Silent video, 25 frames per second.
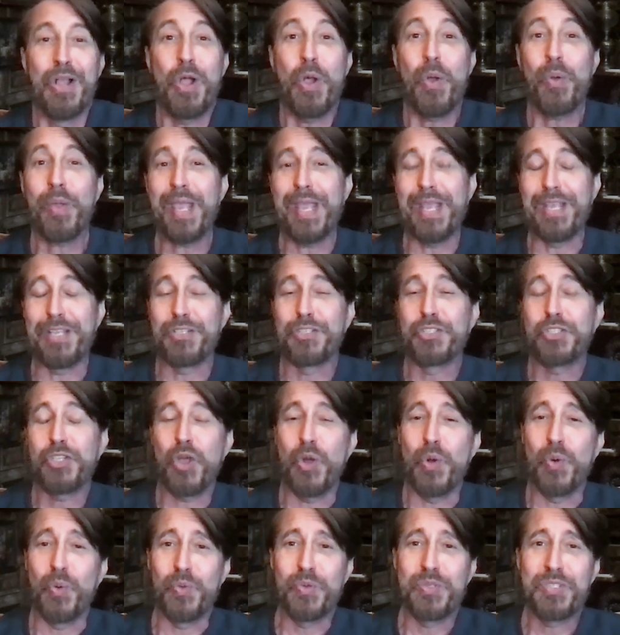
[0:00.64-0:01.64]
Okay,
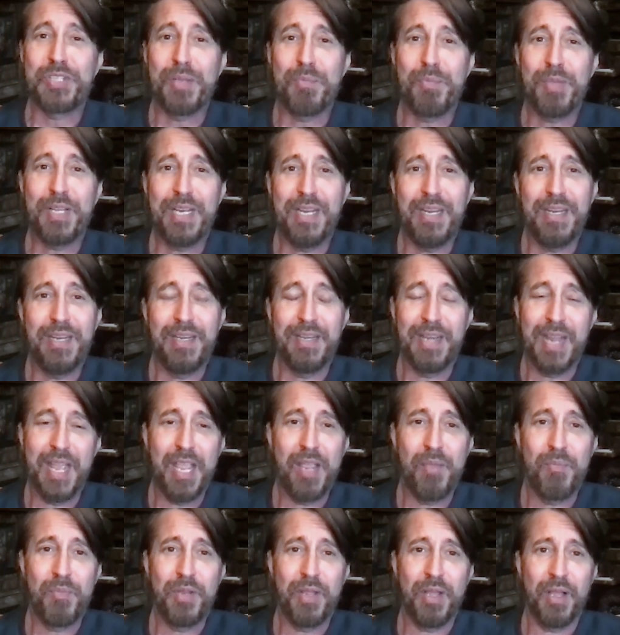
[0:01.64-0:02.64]
so somebody
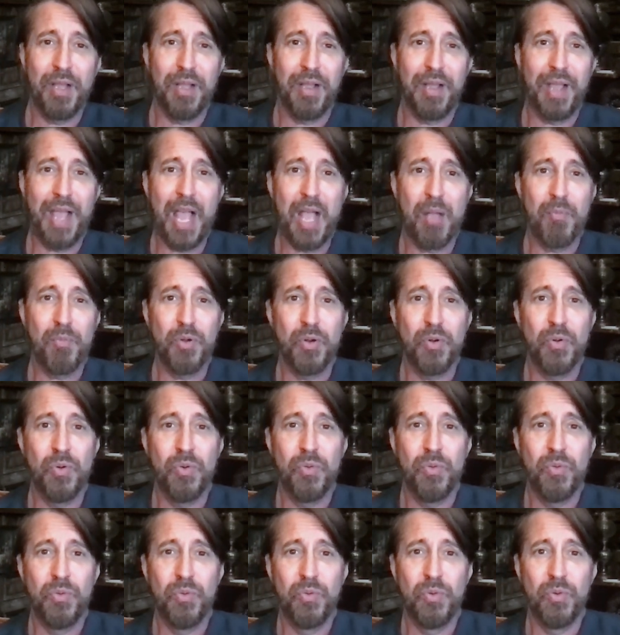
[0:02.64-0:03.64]
named uh,
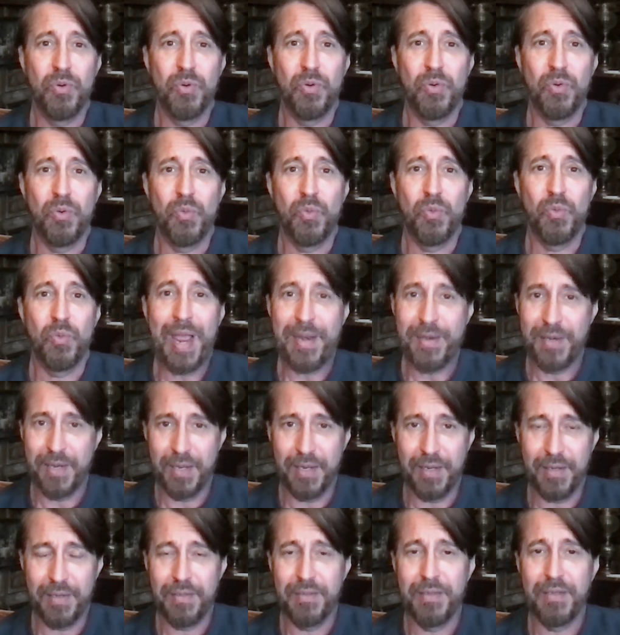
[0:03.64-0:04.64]
Abo
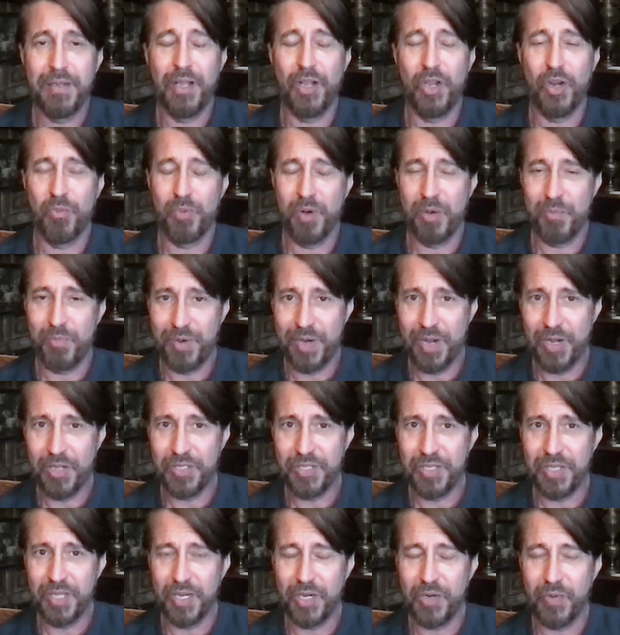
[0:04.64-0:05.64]
Randa, I hope I'm
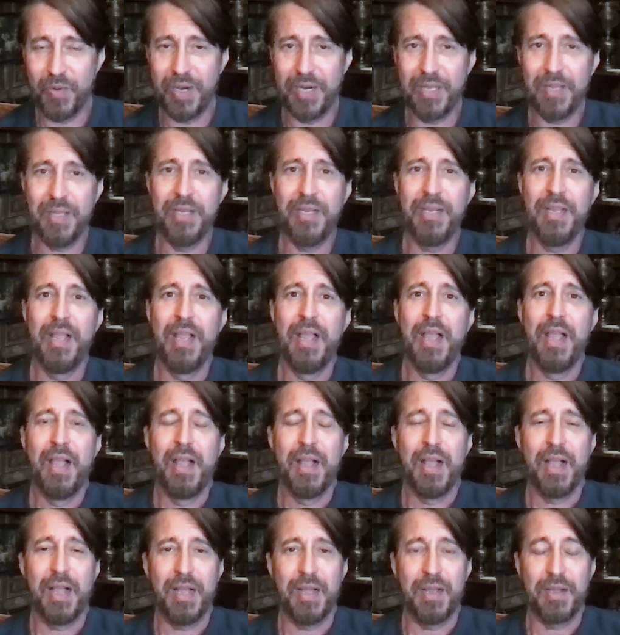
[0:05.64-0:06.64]
pronouncing that correctly,
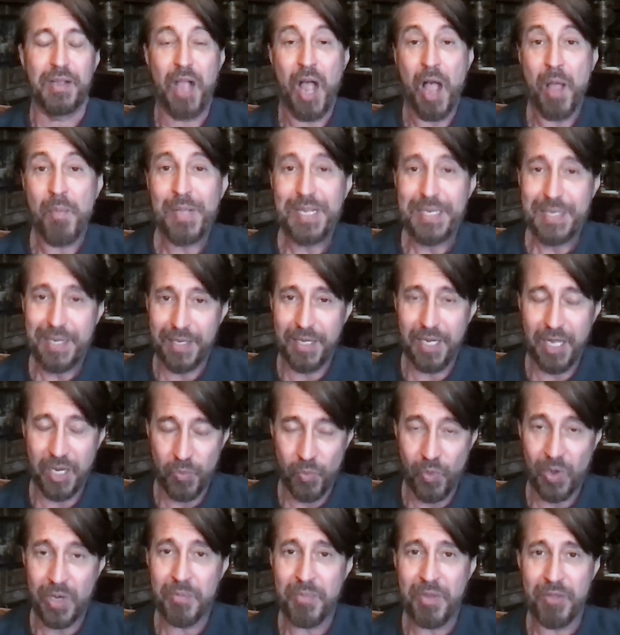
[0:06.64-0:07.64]
uh, commented in
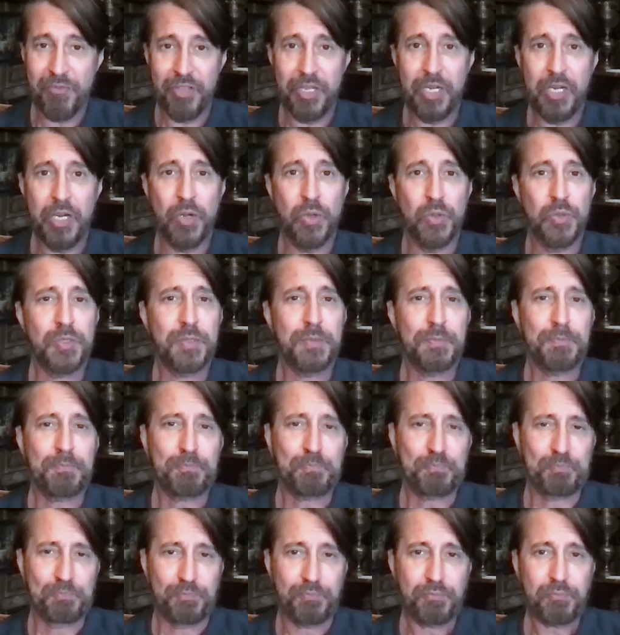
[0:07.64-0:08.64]
one of my videos,
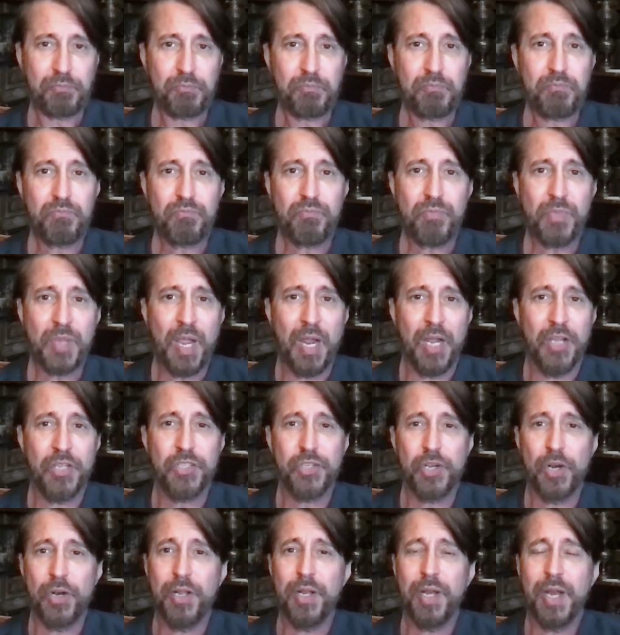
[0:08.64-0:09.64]
I
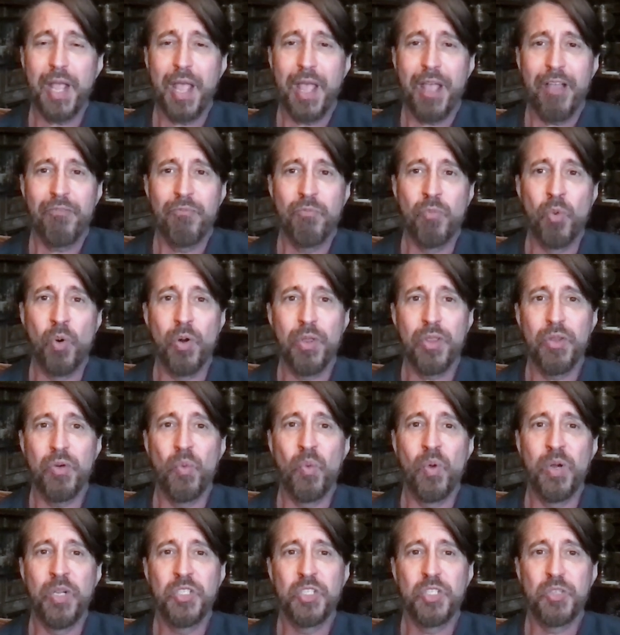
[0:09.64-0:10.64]
started to have more than
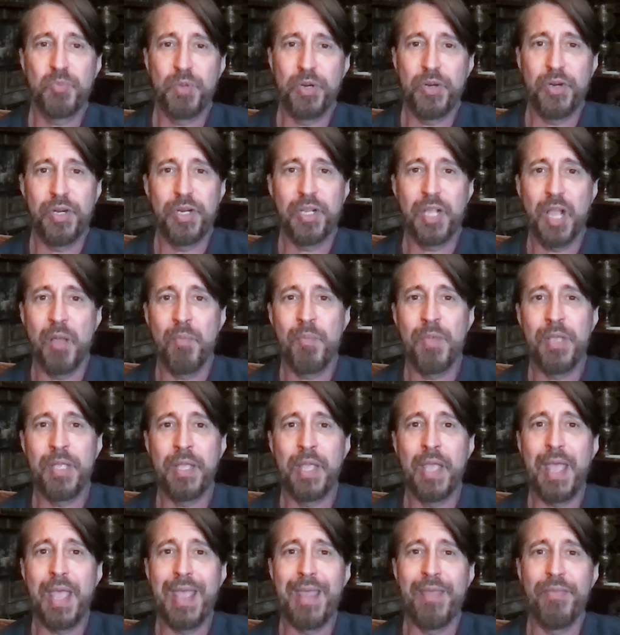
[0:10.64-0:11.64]
one spirit
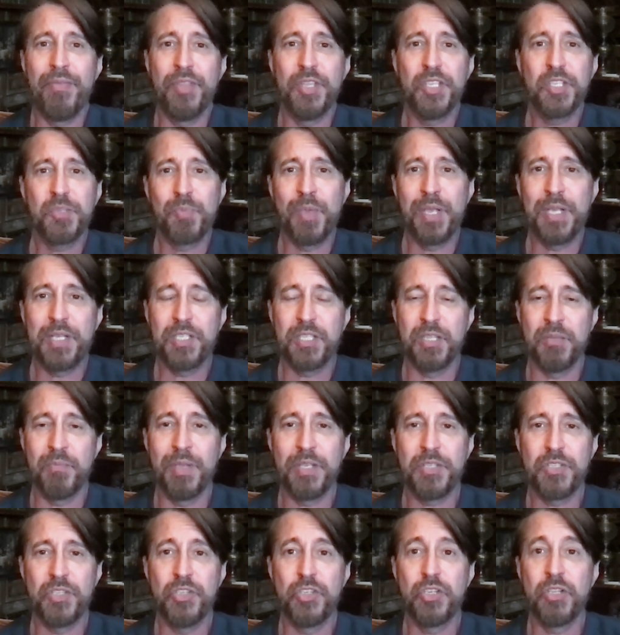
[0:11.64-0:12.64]
coming, and this makes the
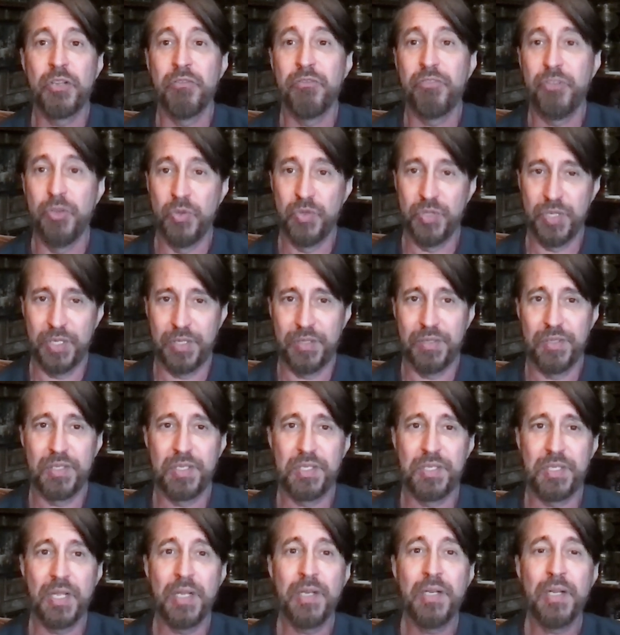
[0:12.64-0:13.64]
message confusing.
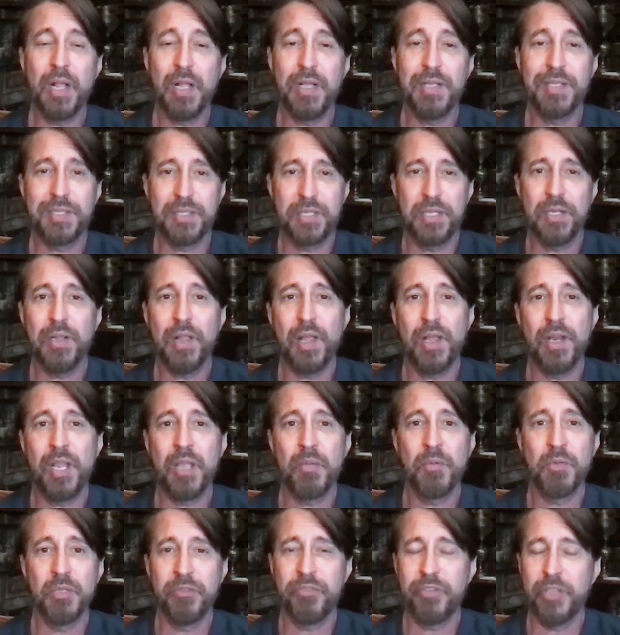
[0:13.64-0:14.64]
Still, still
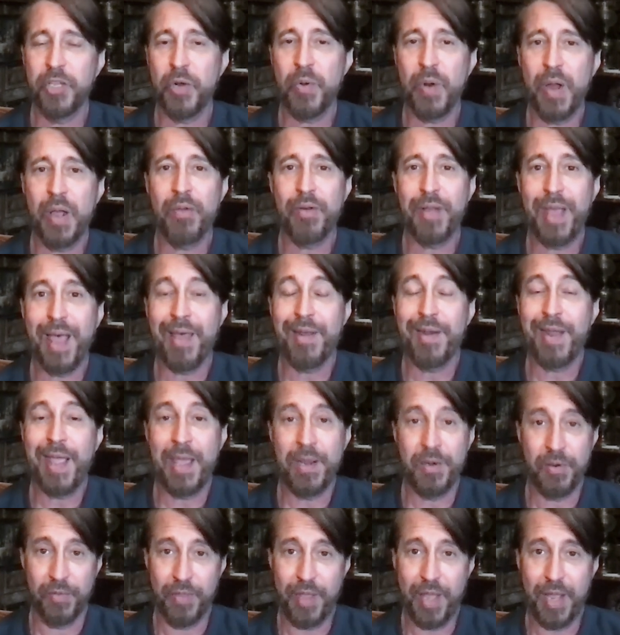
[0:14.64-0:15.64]
unable to figure out how to
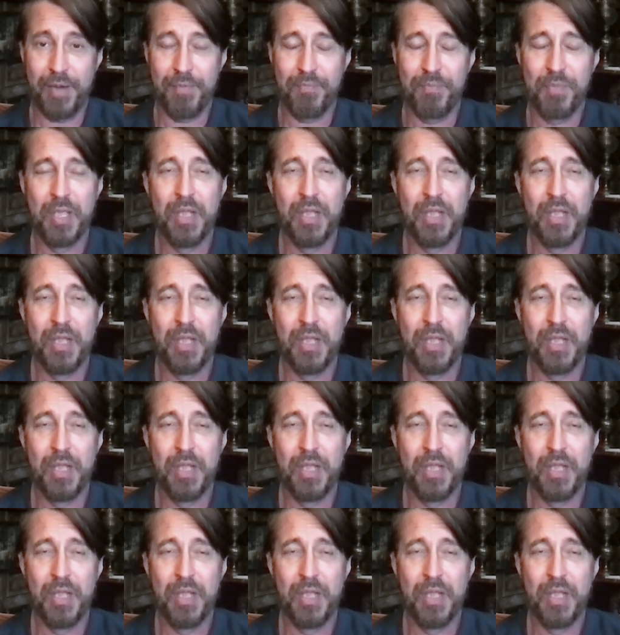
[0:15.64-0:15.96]
handle that.